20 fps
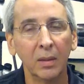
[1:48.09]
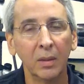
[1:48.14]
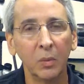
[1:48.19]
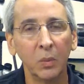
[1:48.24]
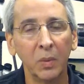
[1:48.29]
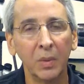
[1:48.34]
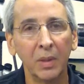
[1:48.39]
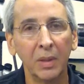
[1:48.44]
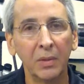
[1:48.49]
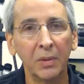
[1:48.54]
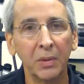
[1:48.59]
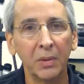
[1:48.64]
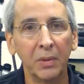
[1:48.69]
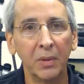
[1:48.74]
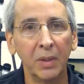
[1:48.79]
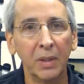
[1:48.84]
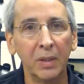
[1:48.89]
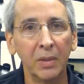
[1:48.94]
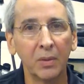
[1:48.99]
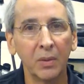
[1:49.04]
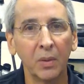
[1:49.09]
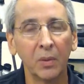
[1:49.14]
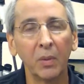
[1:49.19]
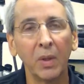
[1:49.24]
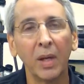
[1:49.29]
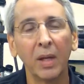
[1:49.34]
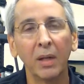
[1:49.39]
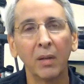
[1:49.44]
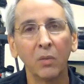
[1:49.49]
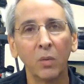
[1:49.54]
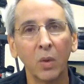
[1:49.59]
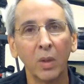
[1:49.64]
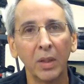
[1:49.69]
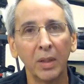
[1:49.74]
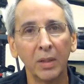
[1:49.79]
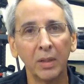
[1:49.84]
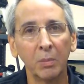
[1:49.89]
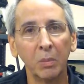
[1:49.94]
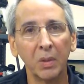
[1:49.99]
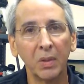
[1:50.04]
within streets or
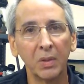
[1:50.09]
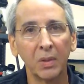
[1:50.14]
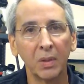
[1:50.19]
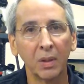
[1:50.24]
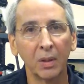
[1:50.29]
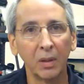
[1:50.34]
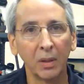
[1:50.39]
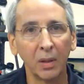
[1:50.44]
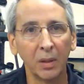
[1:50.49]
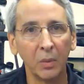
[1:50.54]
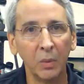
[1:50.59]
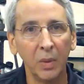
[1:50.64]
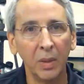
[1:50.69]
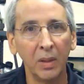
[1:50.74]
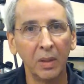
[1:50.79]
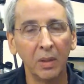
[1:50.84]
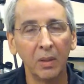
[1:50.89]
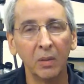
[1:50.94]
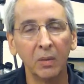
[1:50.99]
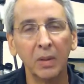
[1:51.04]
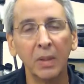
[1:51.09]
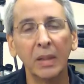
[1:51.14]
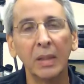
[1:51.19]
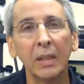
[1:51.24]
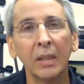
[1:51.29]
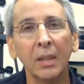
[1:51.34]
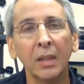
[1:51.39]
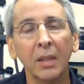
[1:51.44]
right-of-ways, but certainly we know that